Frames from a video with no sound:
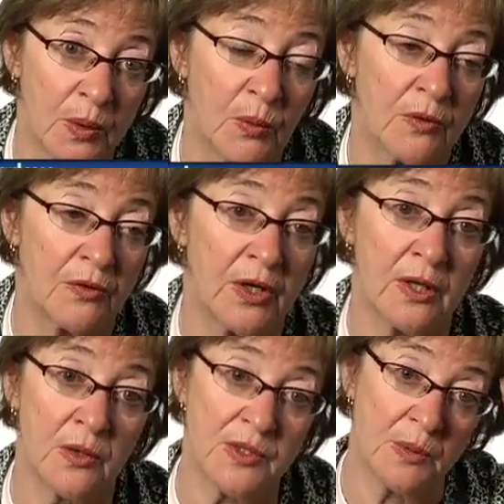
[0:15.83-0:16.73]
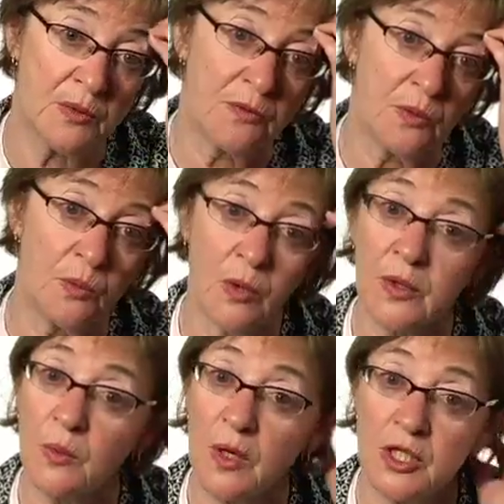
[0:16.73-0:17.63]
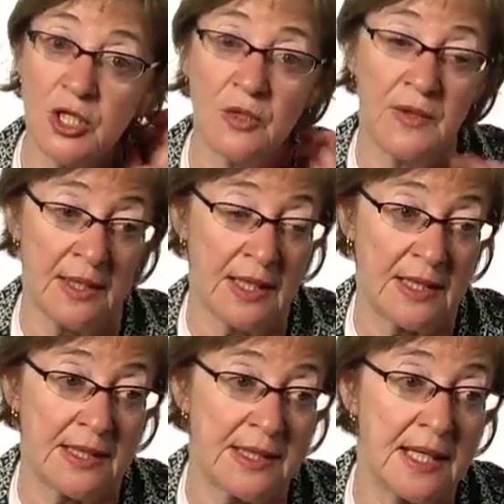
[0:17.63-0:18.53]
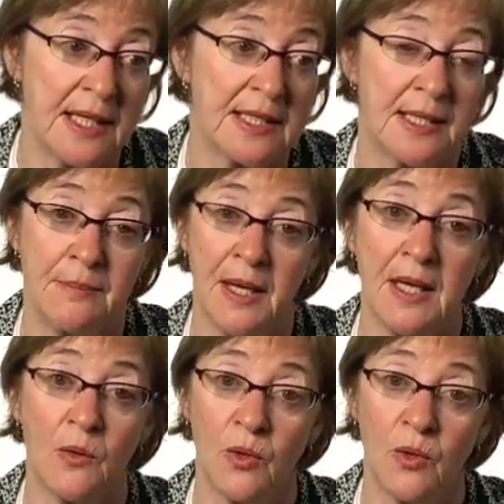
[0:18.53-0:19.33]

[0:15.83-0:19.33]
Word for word: We work very closely with Food and Water Watch here in the United States and many